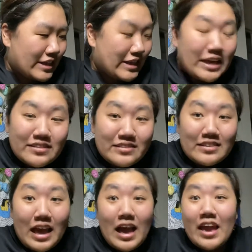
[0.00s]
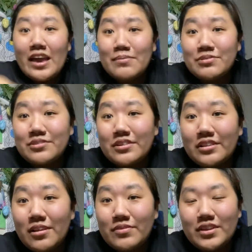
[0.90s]
kit. I absolutely
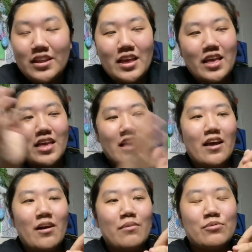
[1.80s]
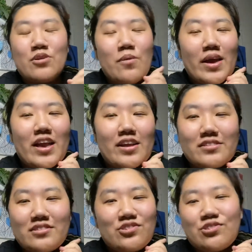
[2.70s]
love it. Go ahead
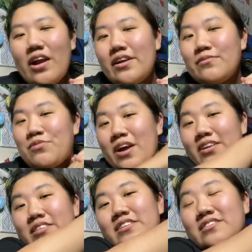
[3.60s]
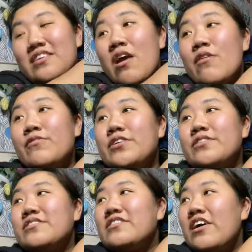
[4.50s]
and try and find this for
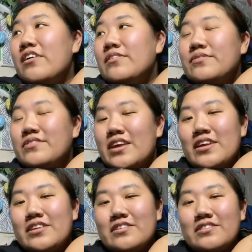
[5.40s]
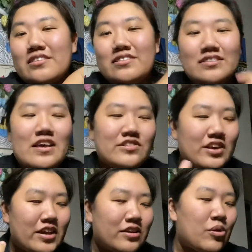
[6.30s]
yourselves. It is such
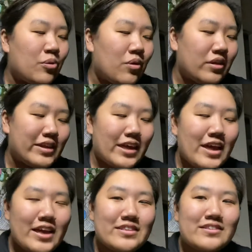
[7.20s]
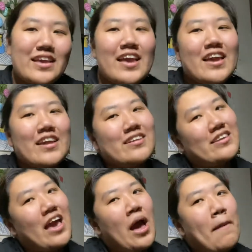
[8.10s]
a cool kit. And,
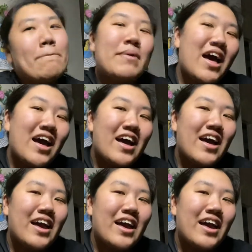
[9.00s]
yeah, bye!